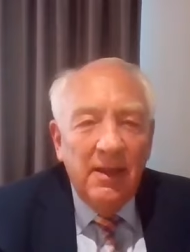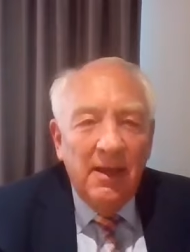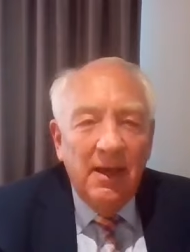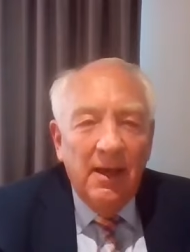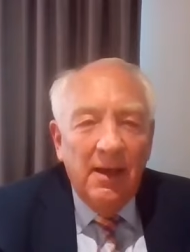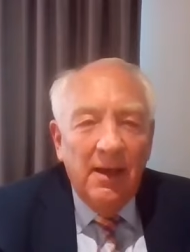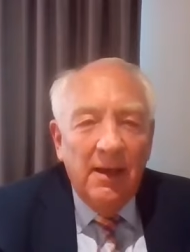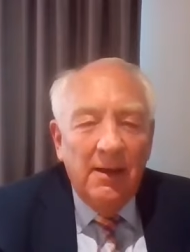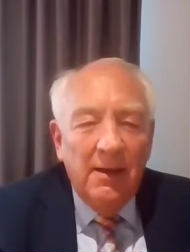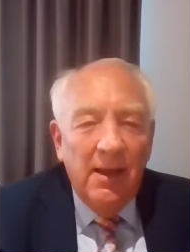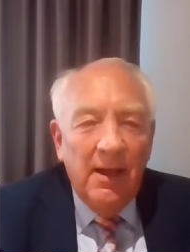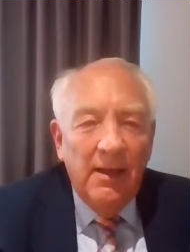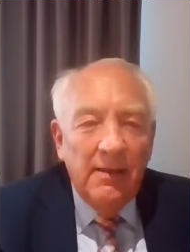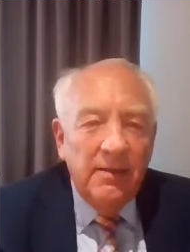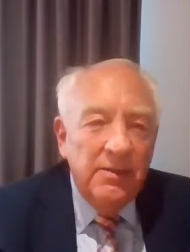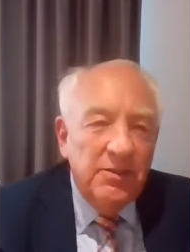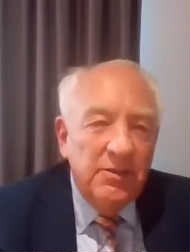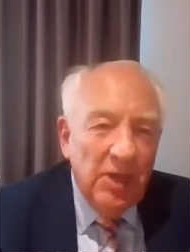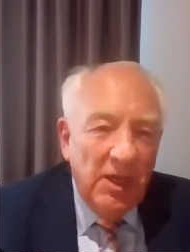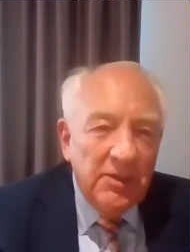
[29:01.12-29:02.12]

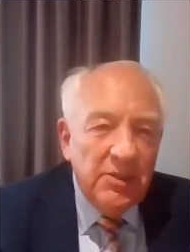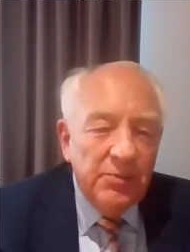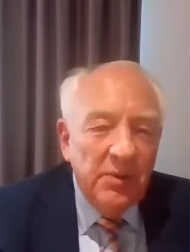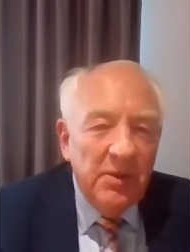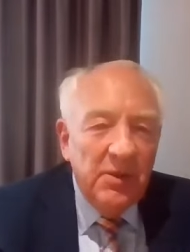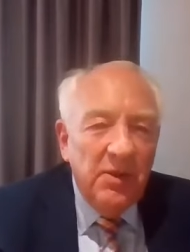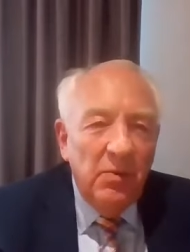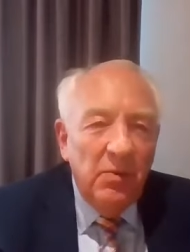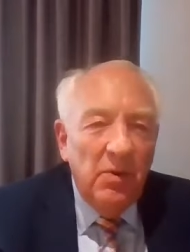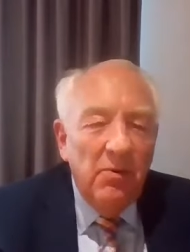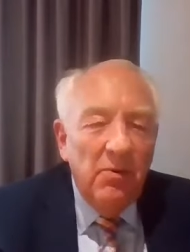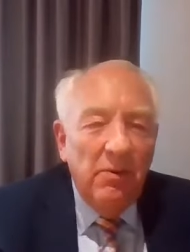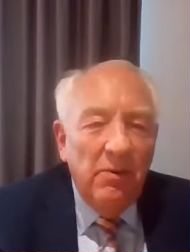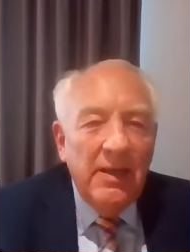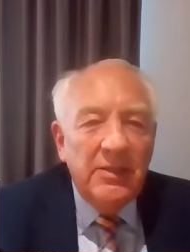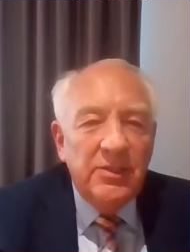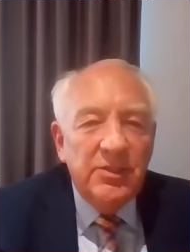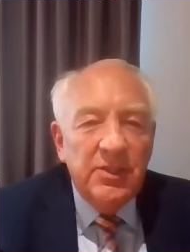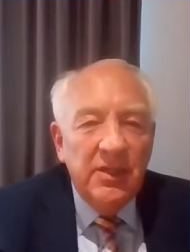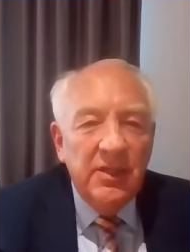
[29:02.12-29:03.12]
And the judgment that we
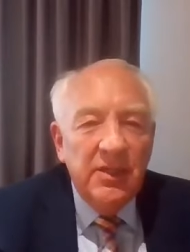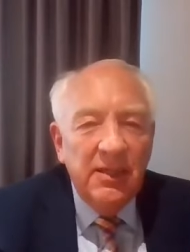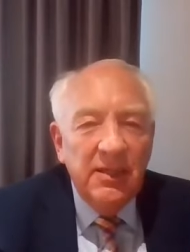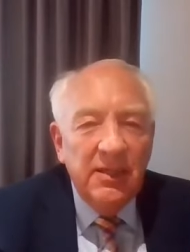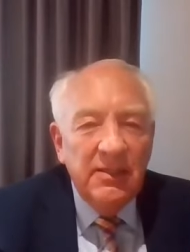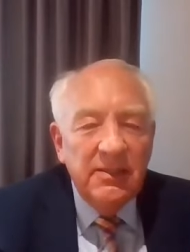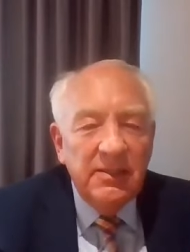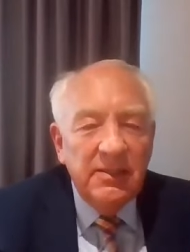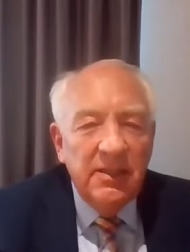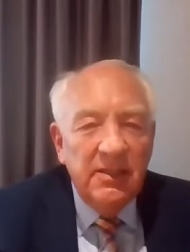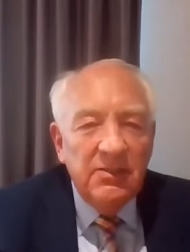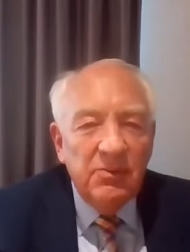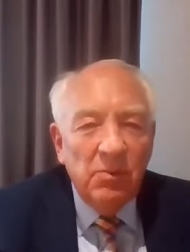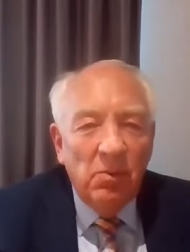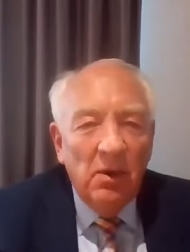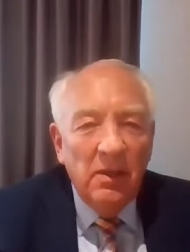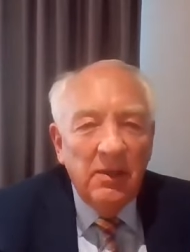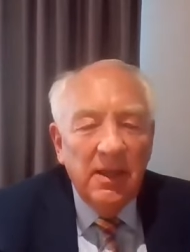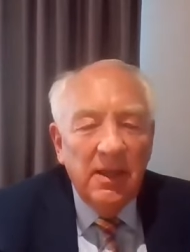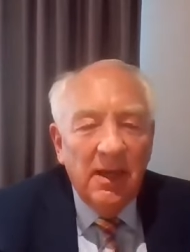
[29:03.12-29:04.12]
reached in it, it's
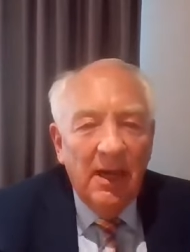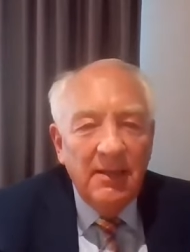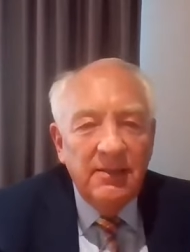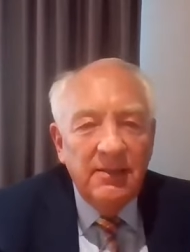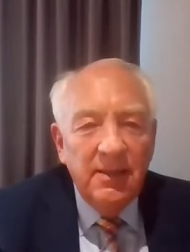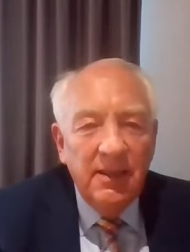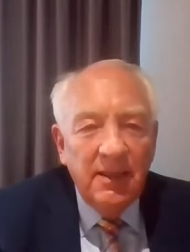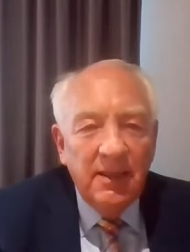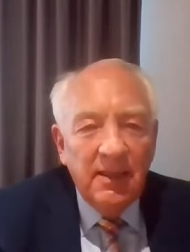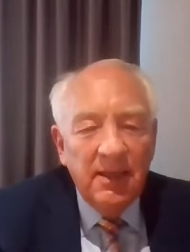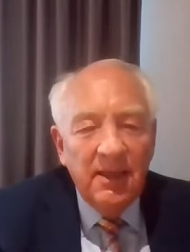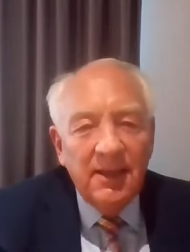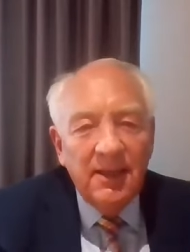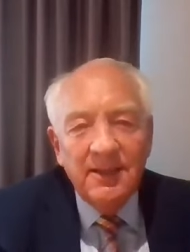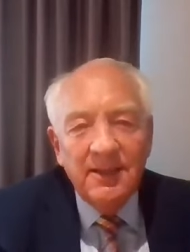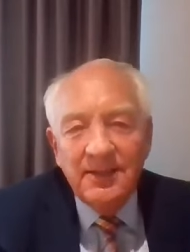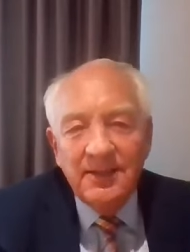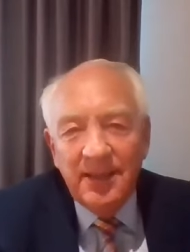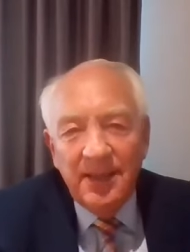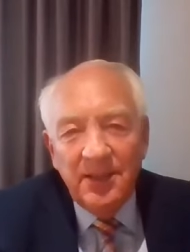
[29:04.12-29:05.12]
one that I think
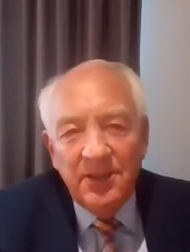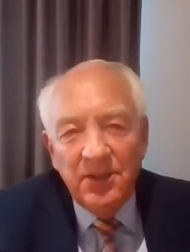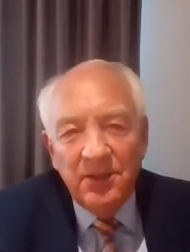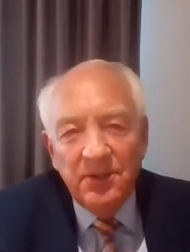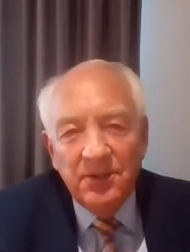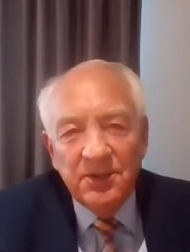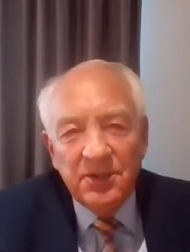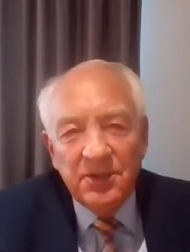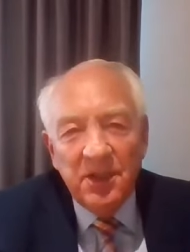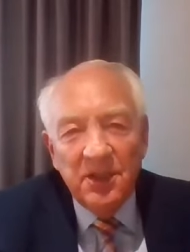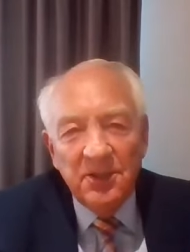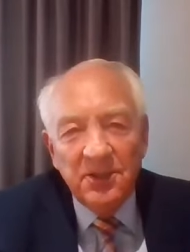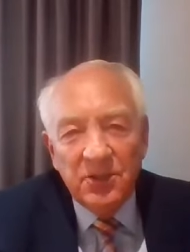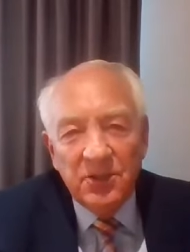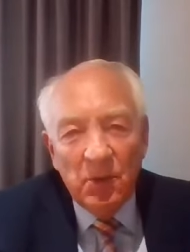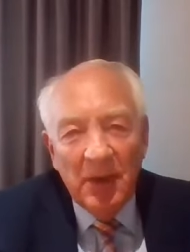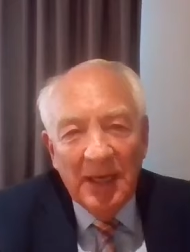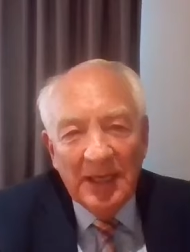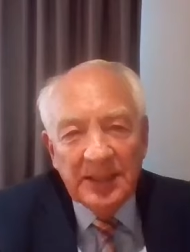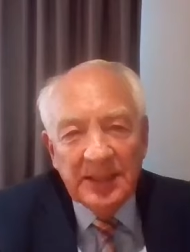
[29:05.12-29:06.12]
continues
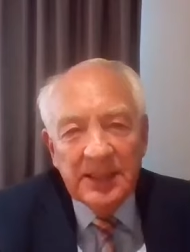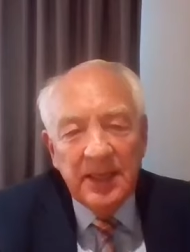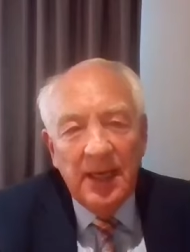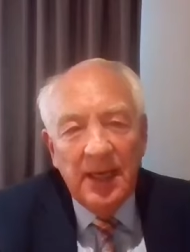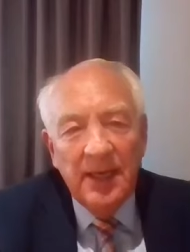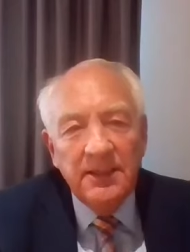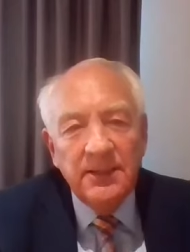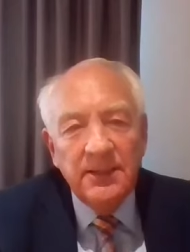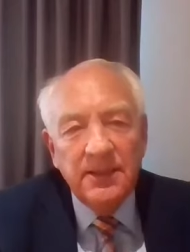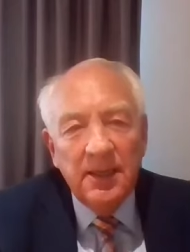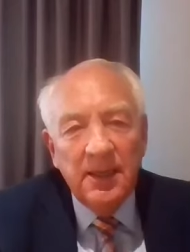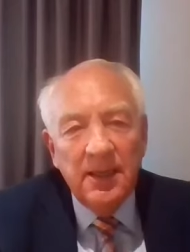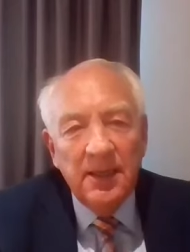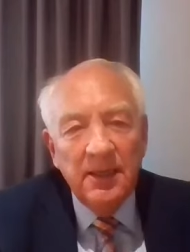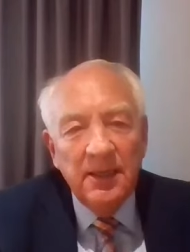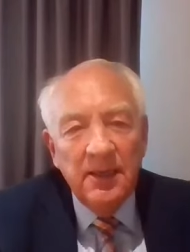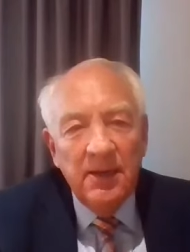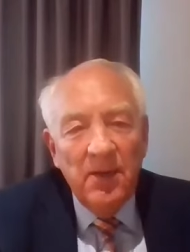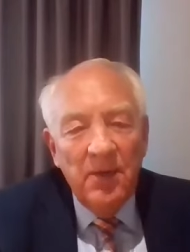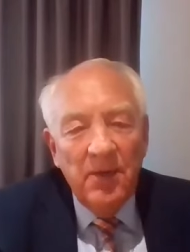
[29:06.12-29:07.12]
to resonate.